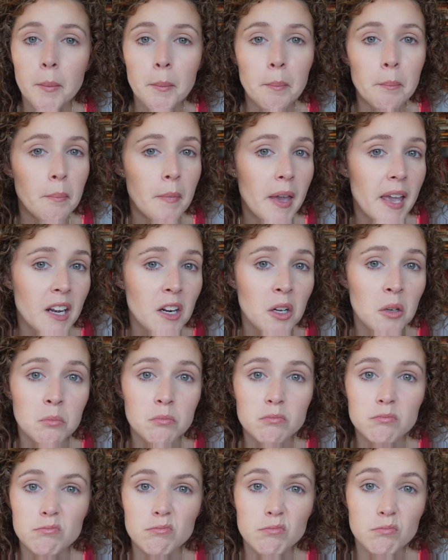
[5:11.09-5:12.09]
made
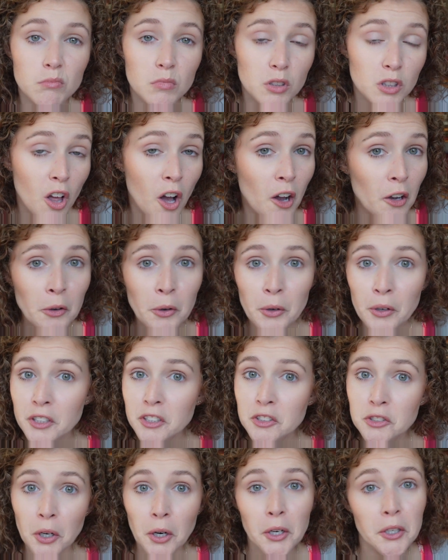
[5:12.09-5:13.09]
them longer
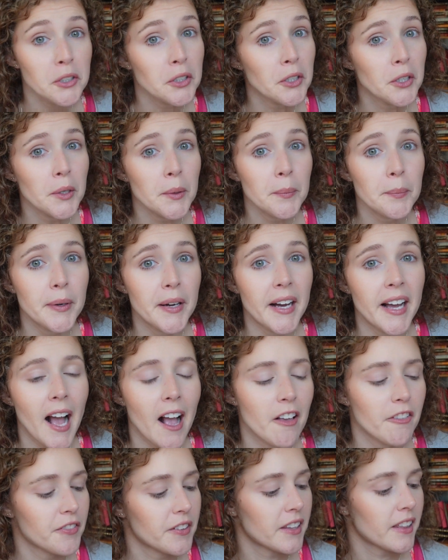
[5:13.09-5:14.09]
and darker, but
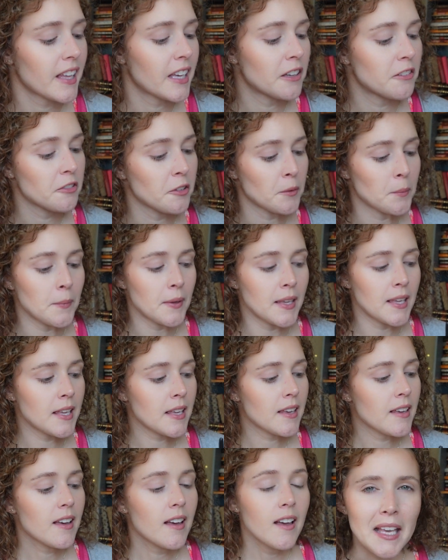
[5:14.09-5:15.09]
I feel like for me,